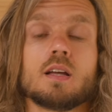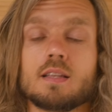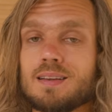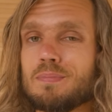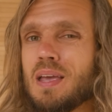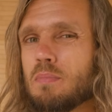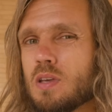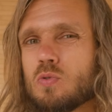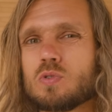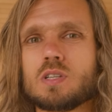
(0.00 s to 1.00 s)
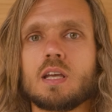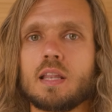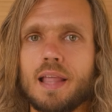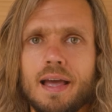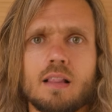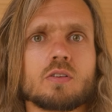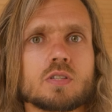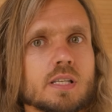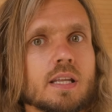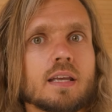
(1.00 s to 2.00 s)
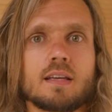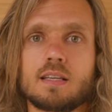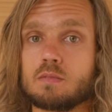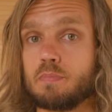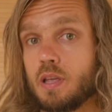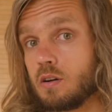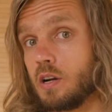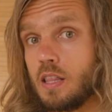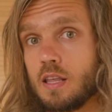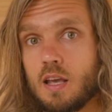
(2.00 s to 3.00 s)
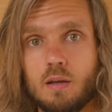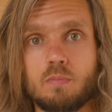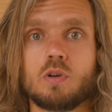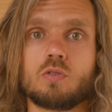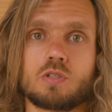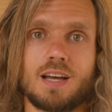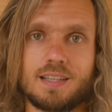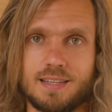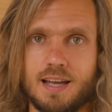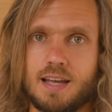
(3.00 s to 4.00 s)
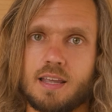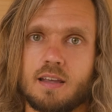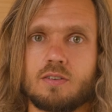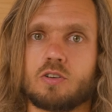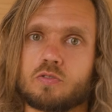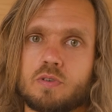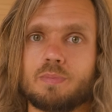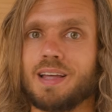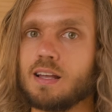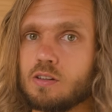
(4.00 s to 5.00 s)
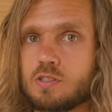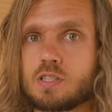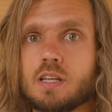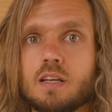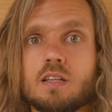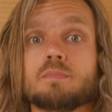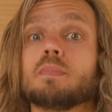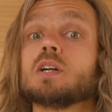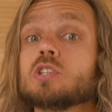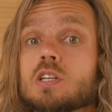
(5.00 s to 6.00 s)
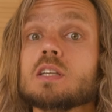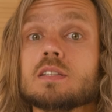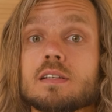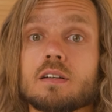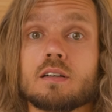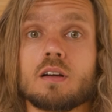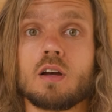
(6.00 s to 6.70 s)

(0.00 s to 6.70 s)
then maybe using a nylon sling is a better idea, because untying a knot from nylon sling is much easier.